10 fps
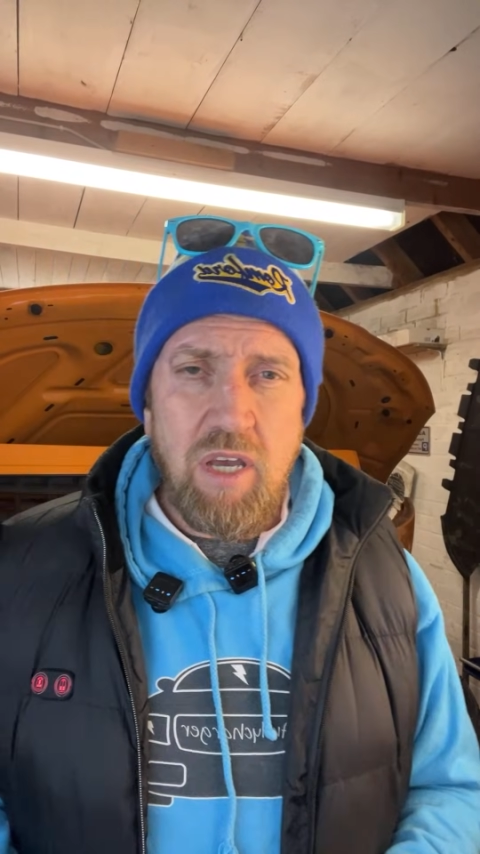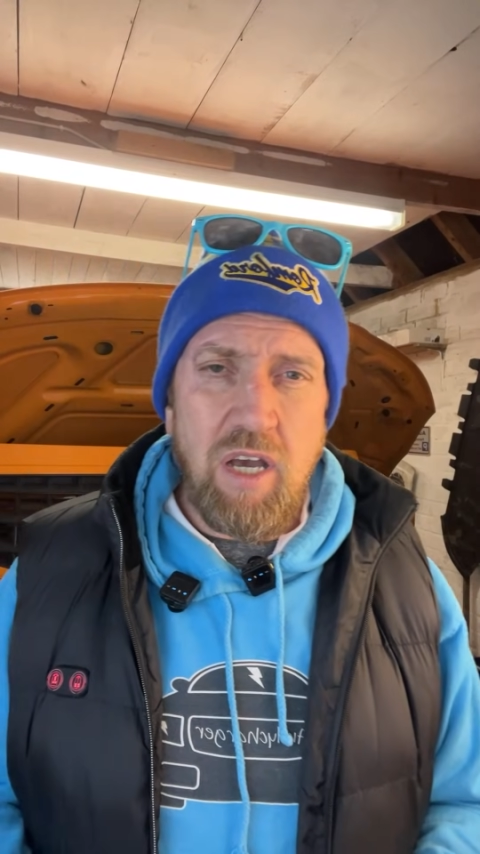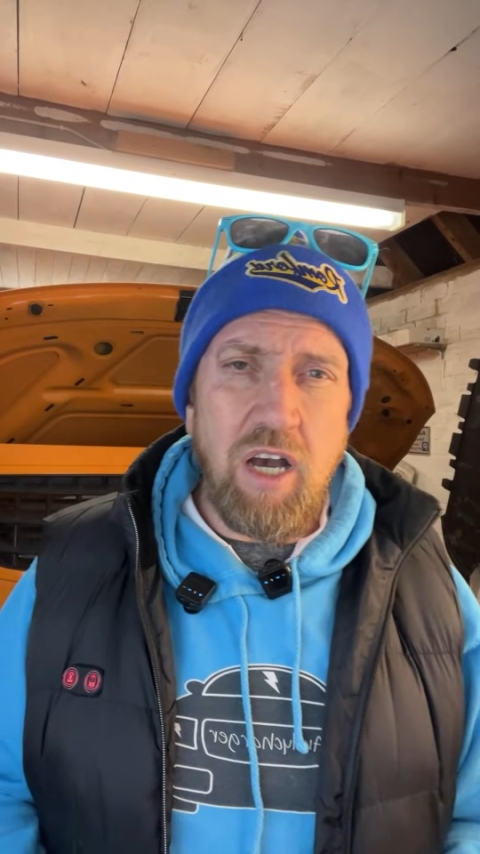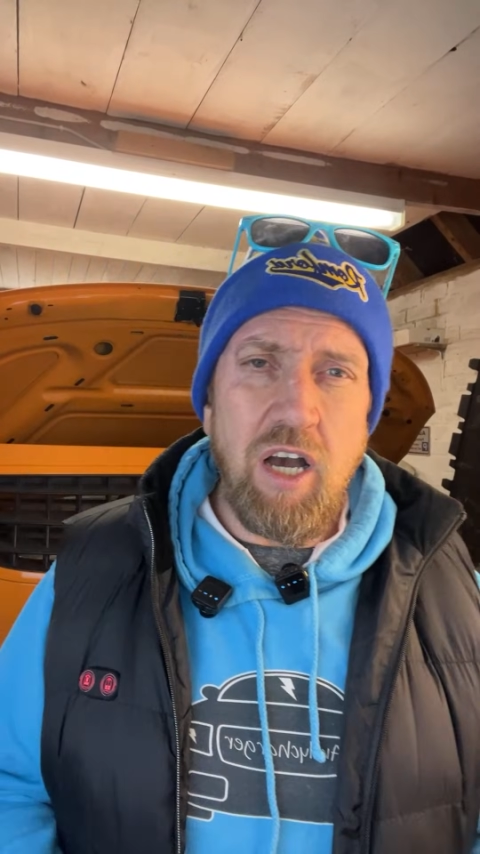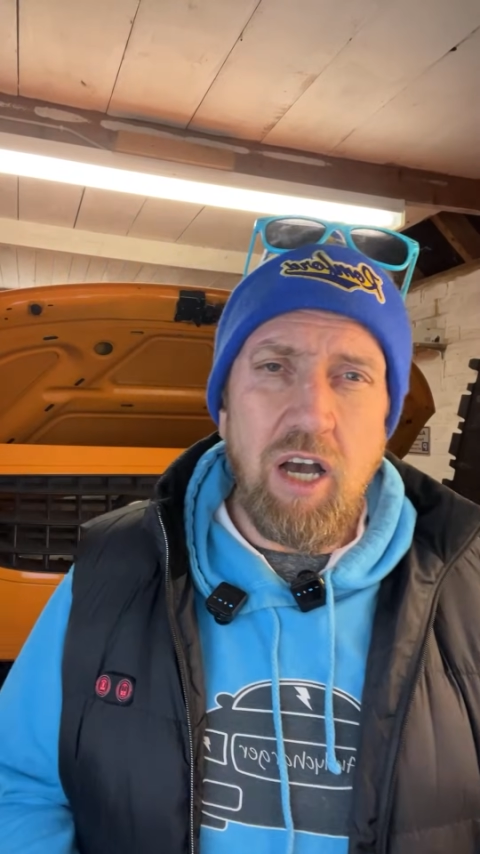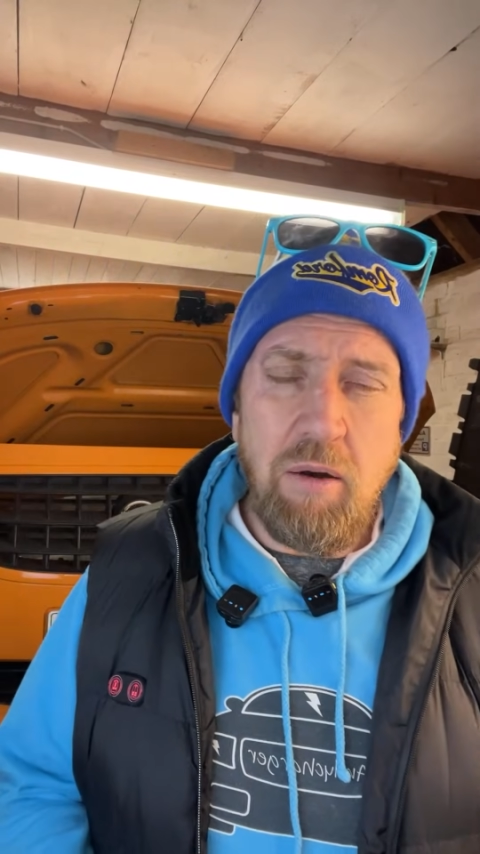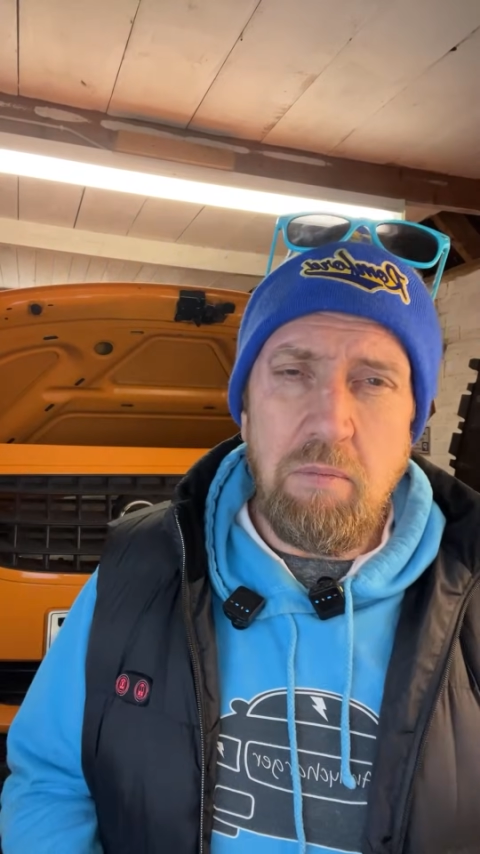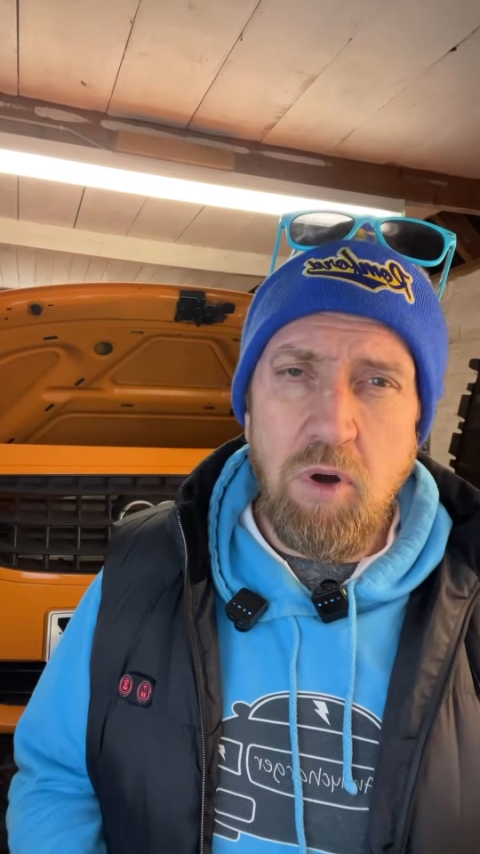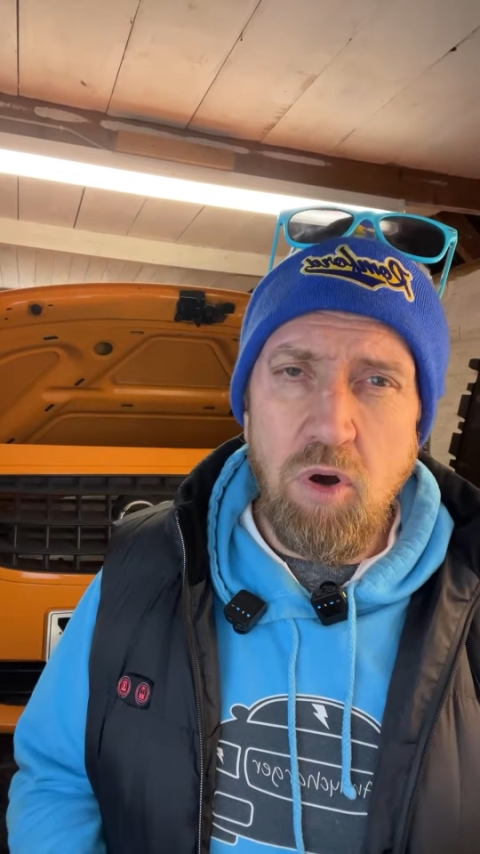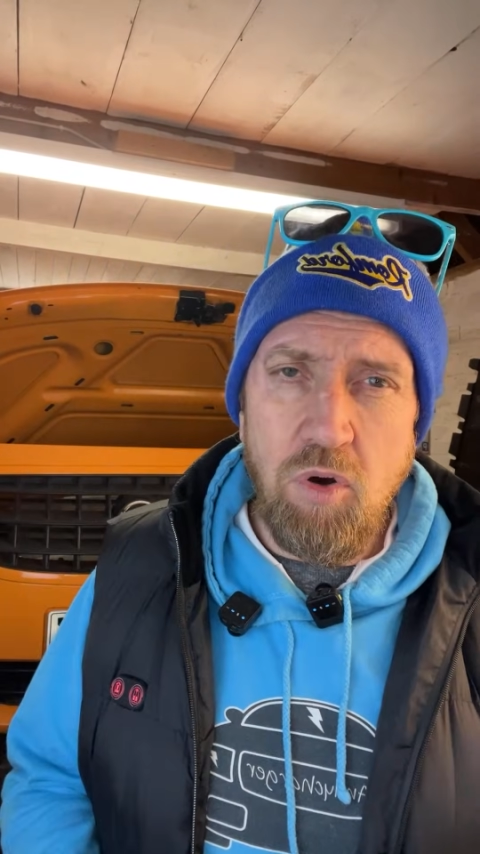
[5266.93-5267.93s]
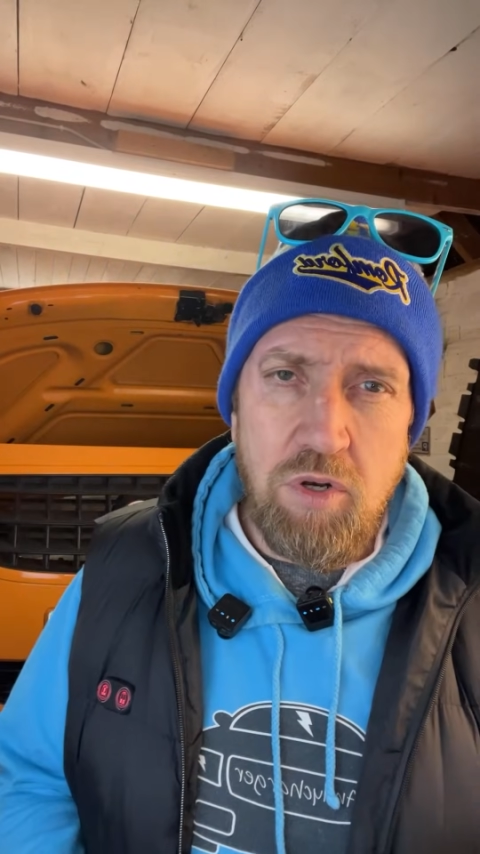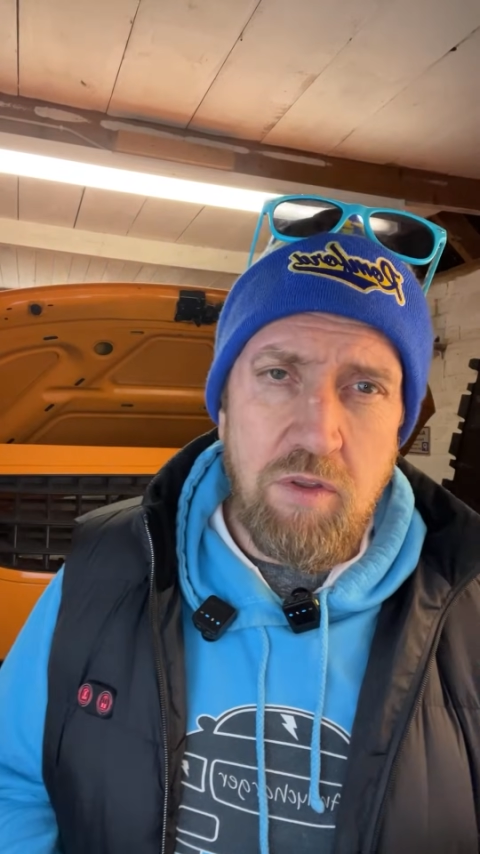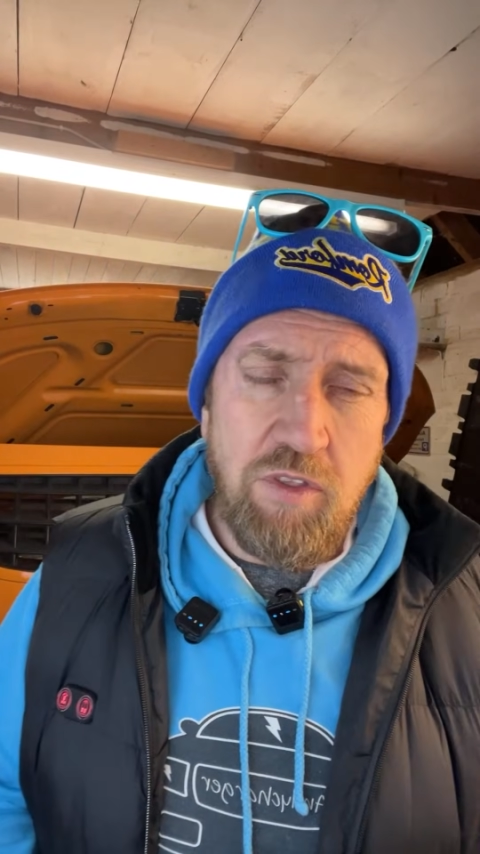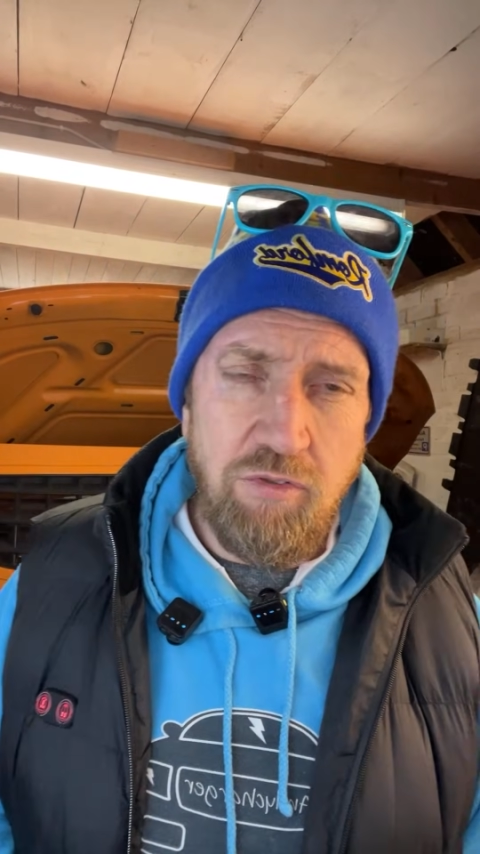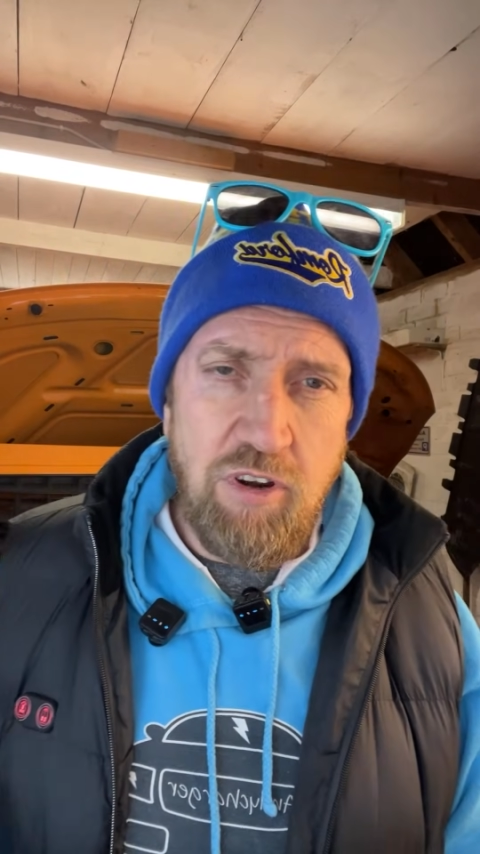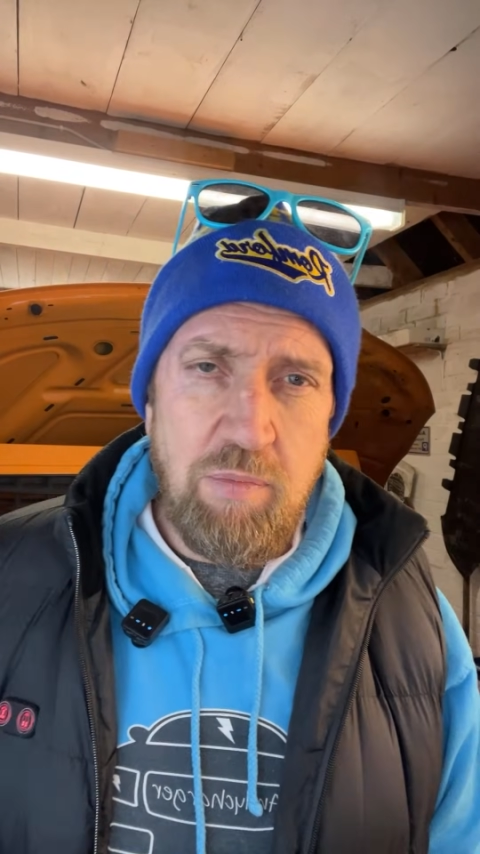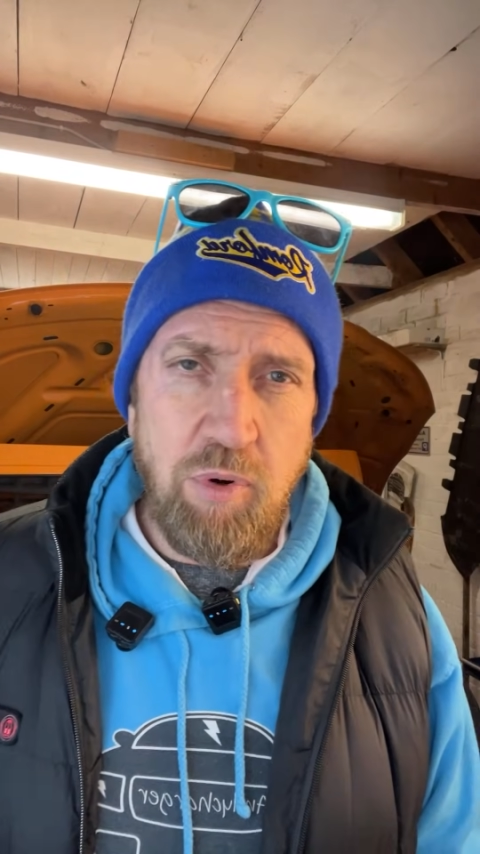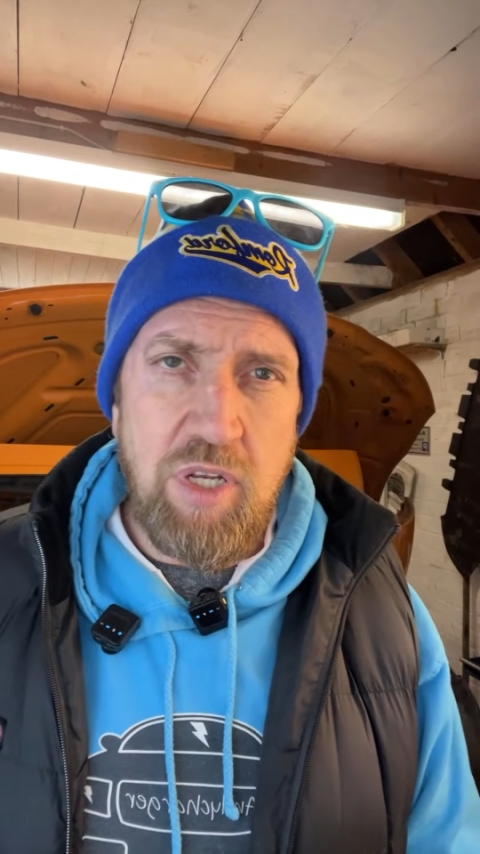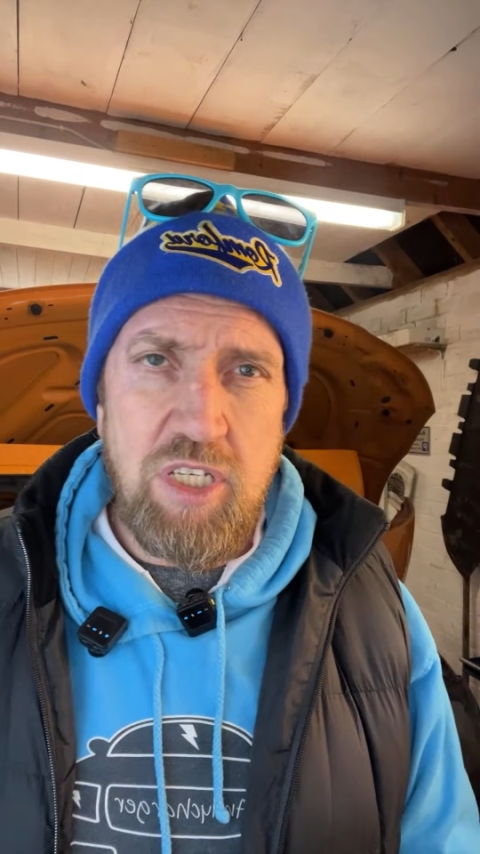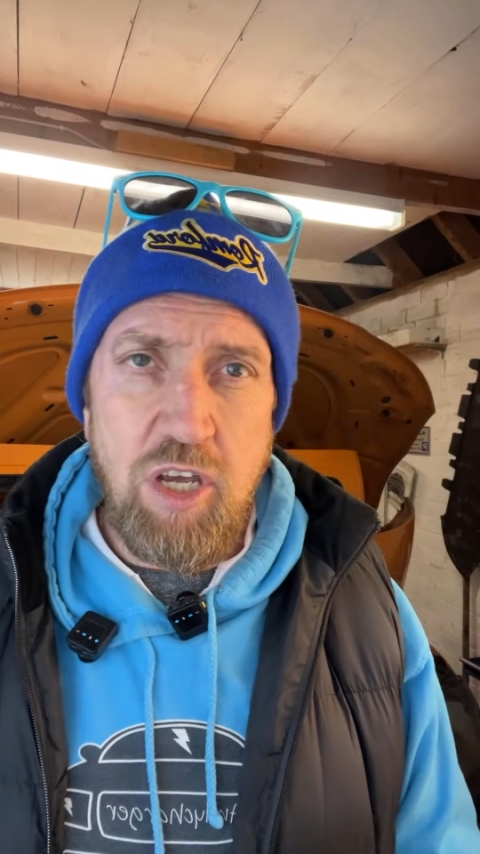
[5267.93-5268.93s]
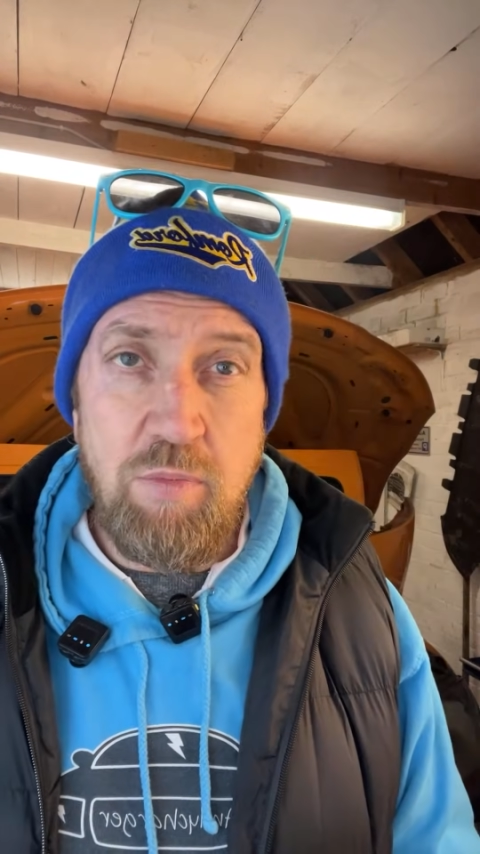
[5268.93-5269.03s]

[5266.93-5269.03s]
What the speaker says: on the 3.2,